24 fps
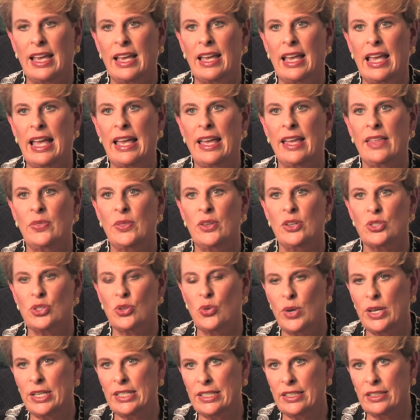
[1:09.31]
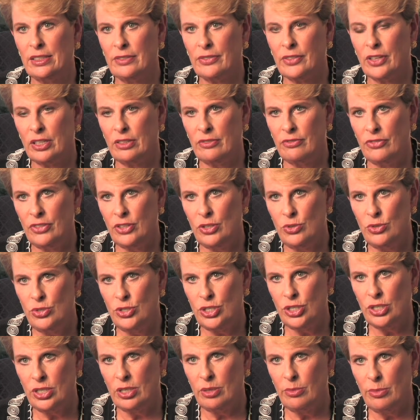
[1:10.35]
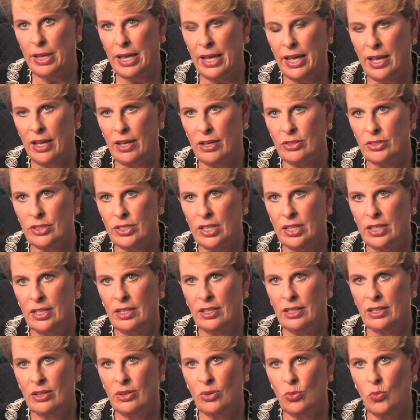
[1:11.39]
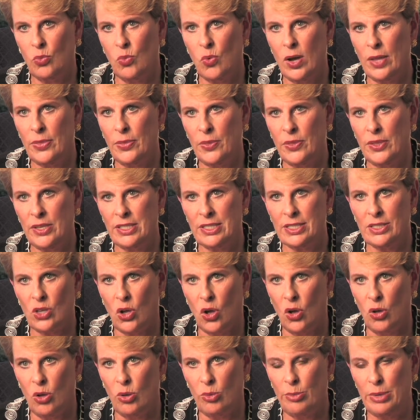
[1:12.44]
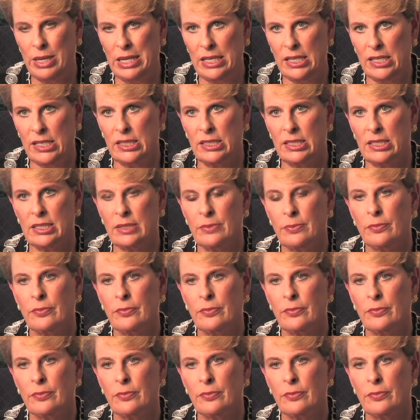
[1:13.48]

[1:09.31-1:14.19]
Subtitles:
And there's a great deal of confusion about what this all means.